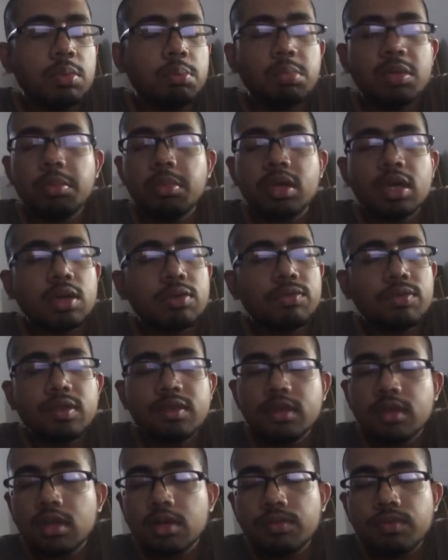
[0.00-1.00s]
mimic a
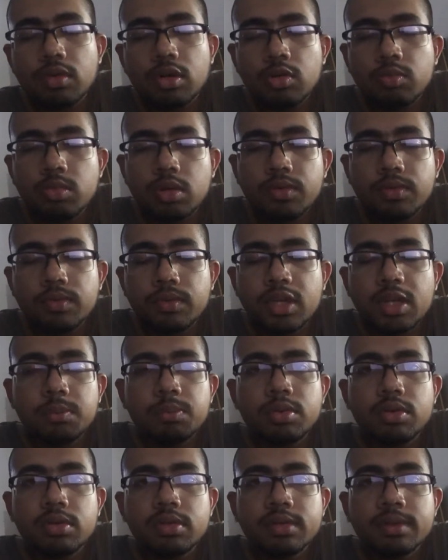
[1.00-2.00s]
physical form of
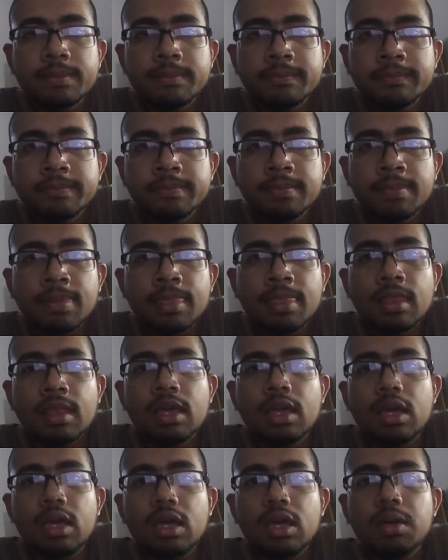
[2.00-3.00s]
inputs.
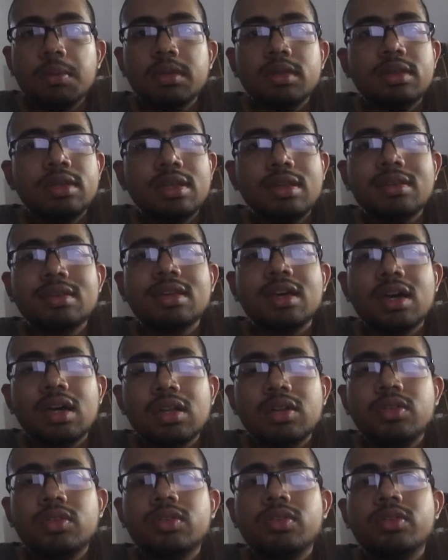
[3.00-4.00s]
I mean, these
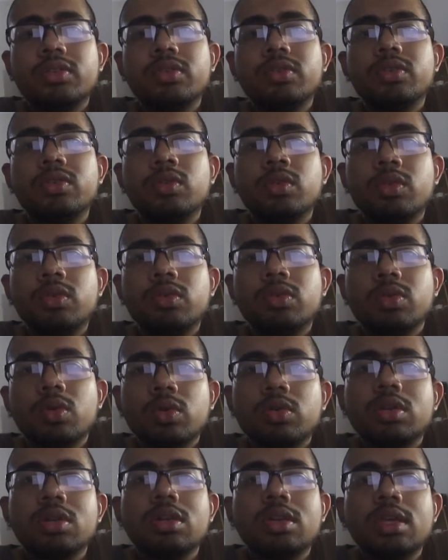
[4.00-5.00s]
are
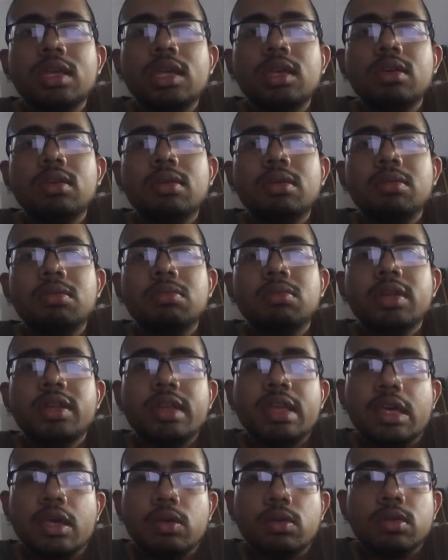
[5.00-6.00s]
totally
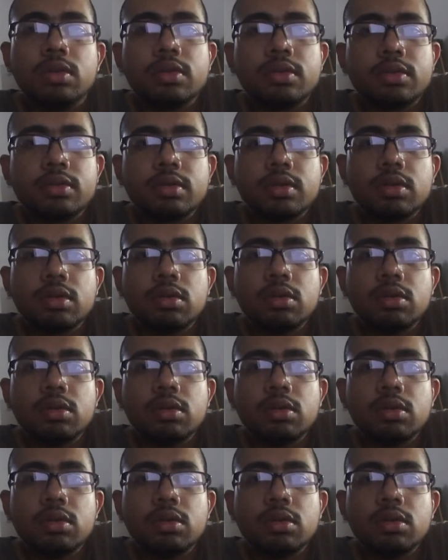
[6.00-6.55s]
ridiculous,